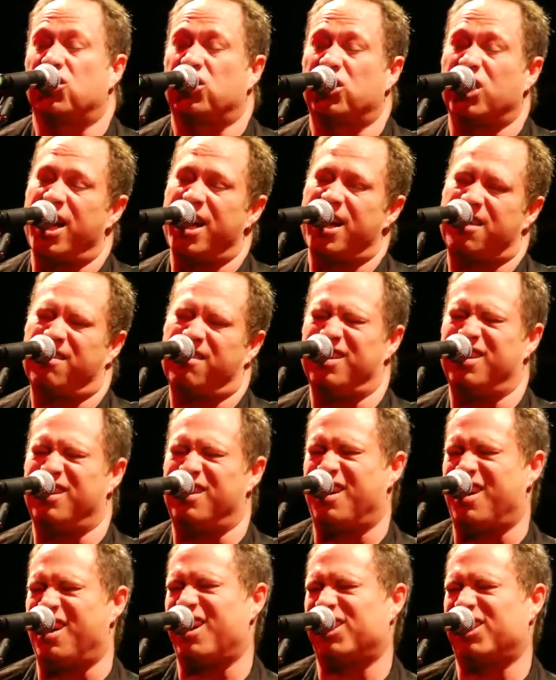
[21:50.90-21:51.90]
sacred
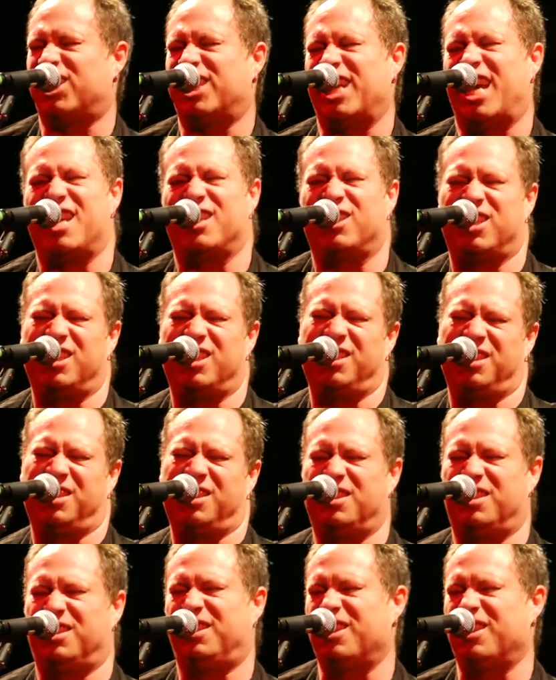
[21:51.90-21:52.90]
heart shines in
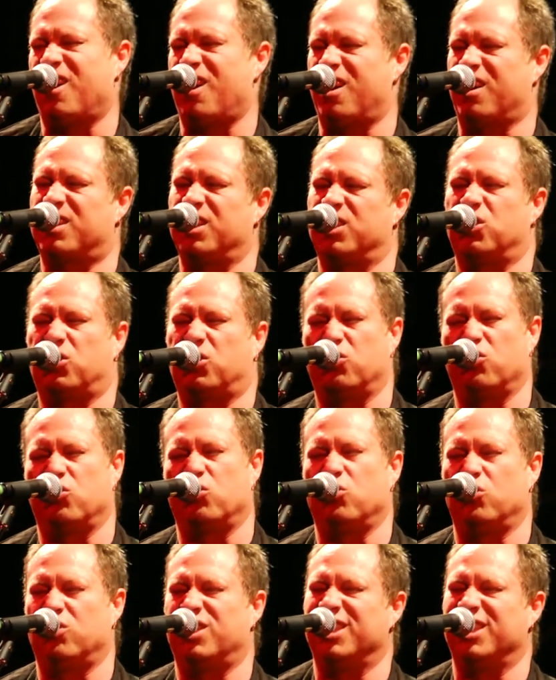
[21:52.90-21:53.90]
the darkest.
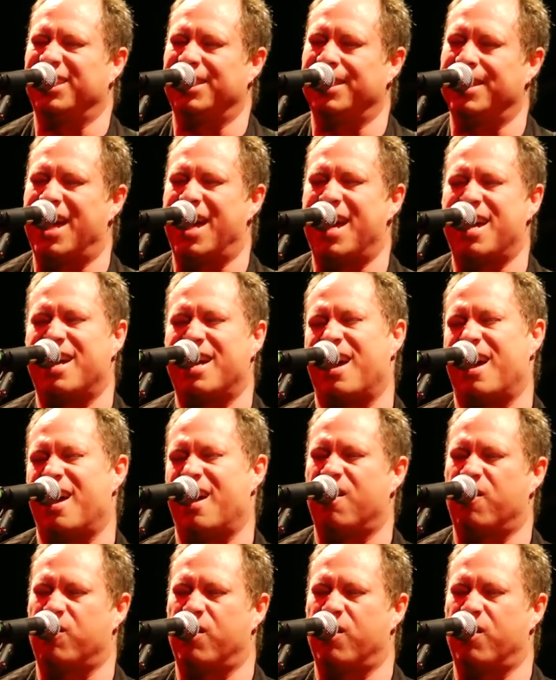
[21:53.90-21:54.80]
Through the night I